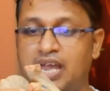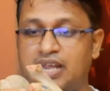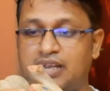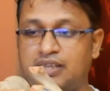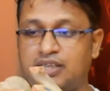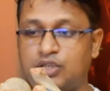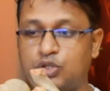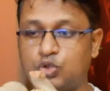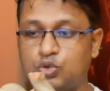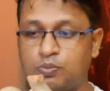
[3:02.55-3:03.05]

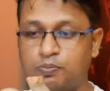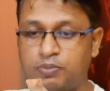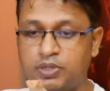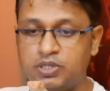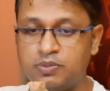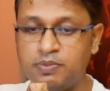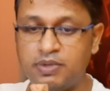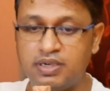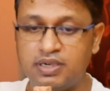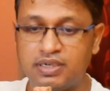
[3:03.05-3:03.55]
and the
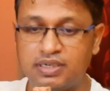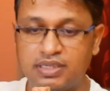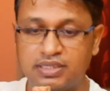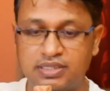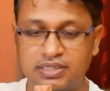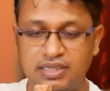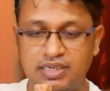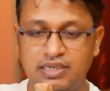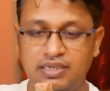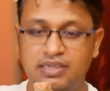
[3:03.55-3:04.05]

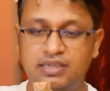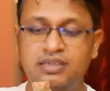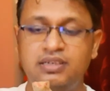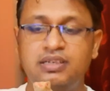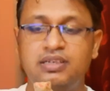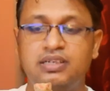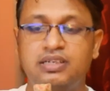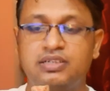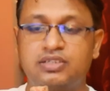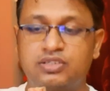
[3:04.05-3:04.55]
supraspinatus tendon,